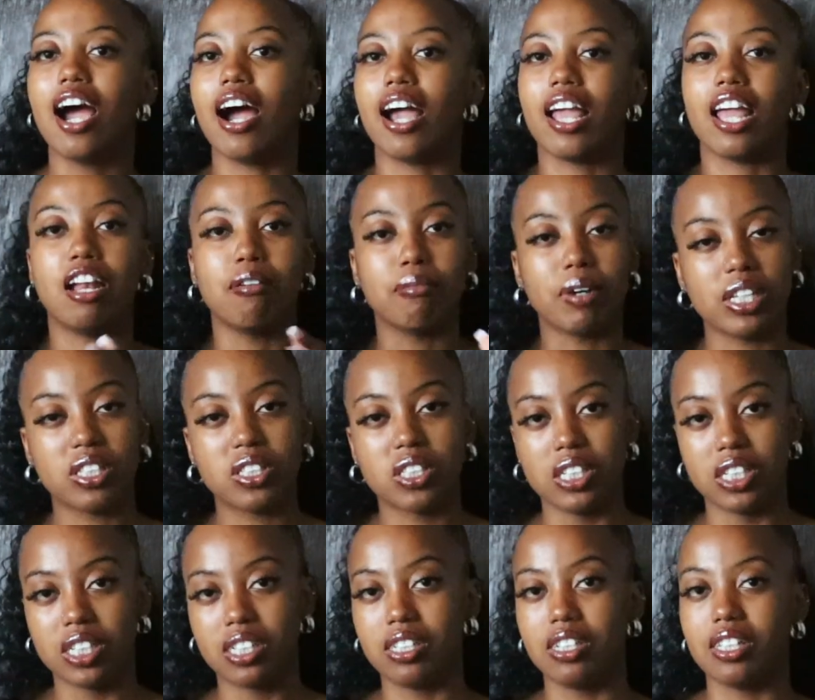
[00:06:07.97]
are in my
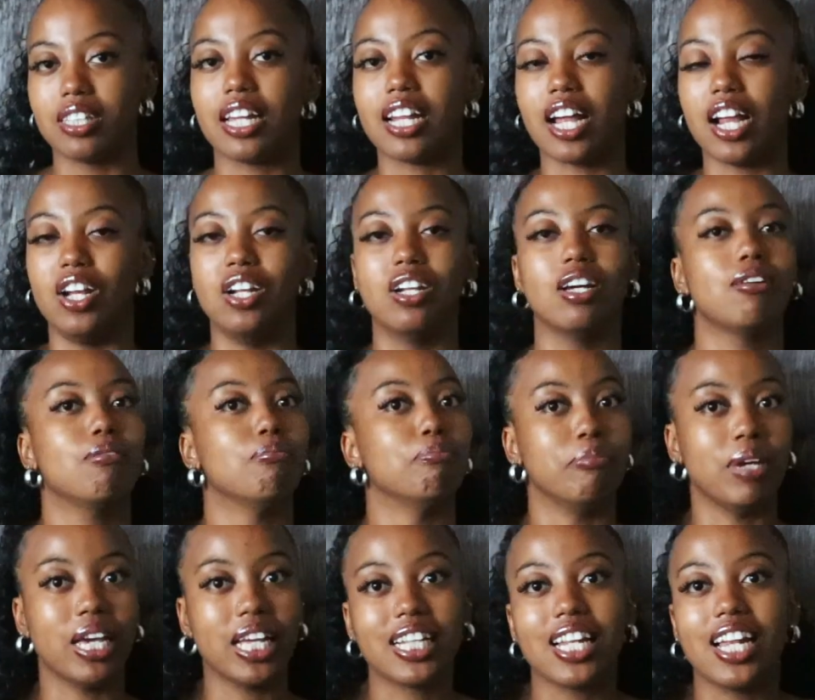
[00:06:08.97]
circle that I
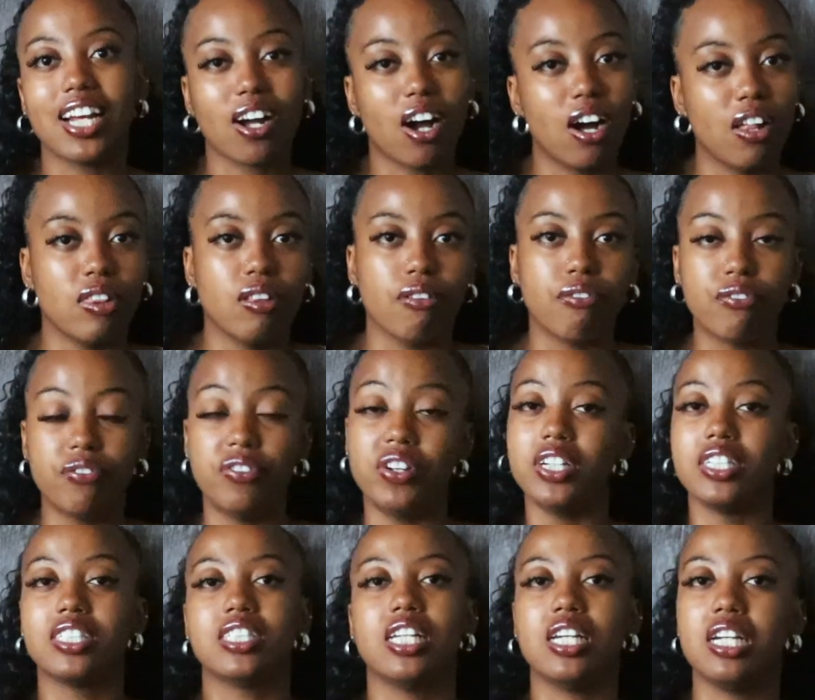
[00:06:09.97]
met like on the
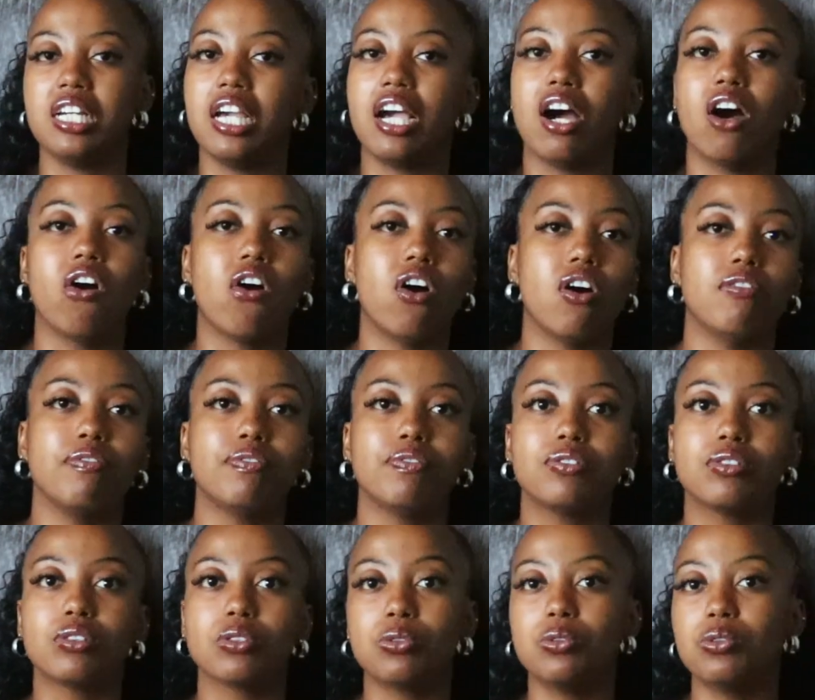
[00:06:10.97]
first day of
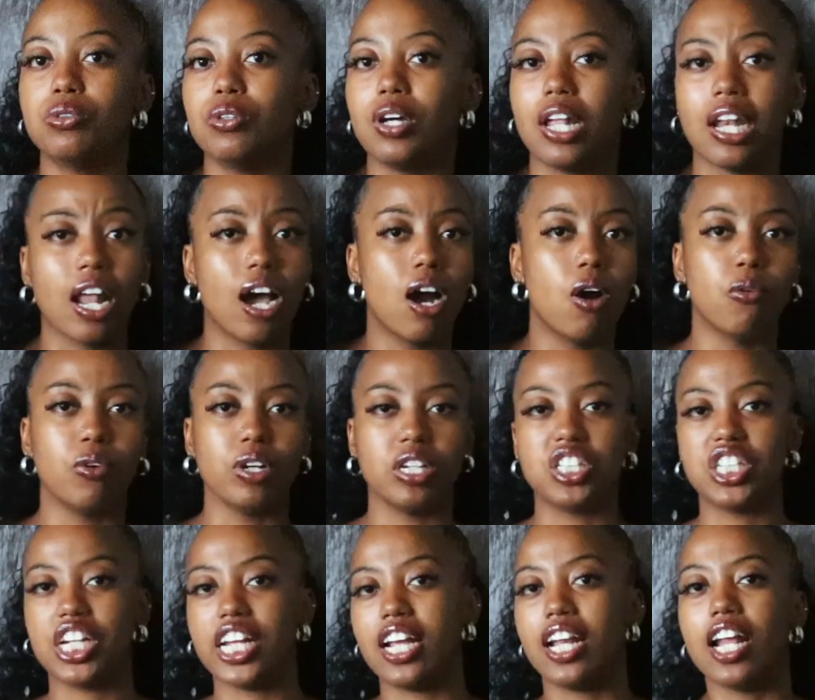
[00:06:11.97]
school and now we
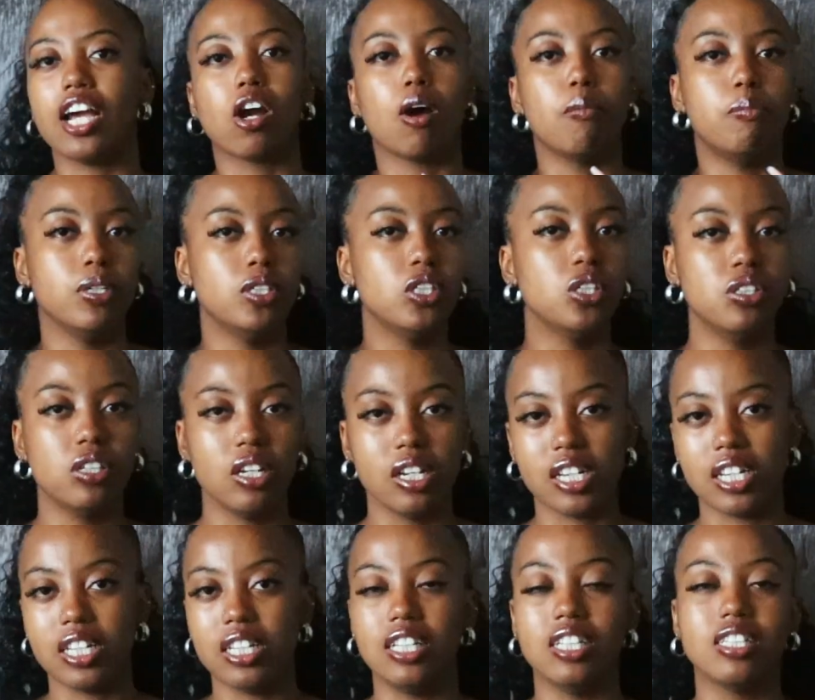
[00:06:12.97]
share like
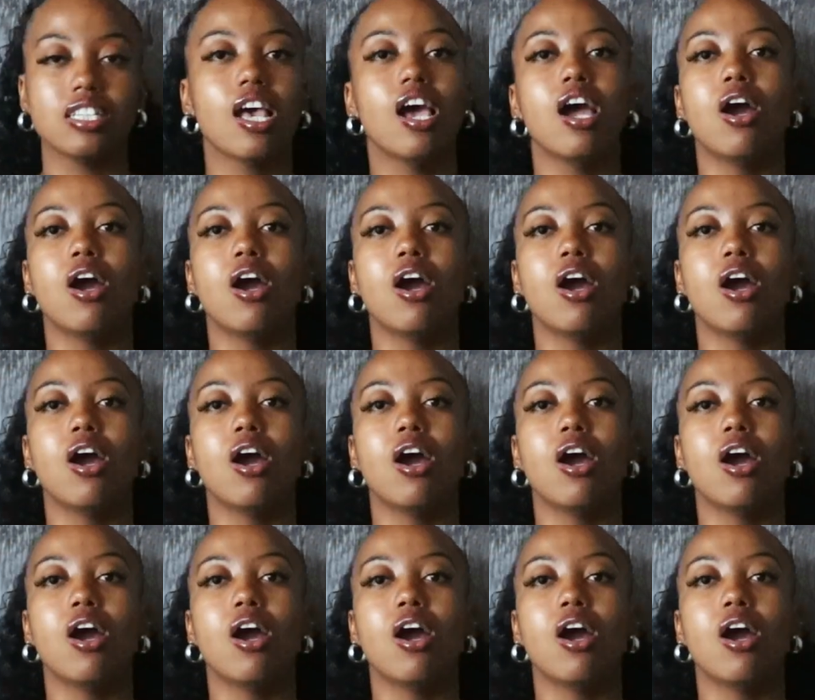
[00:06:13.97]
opportunities,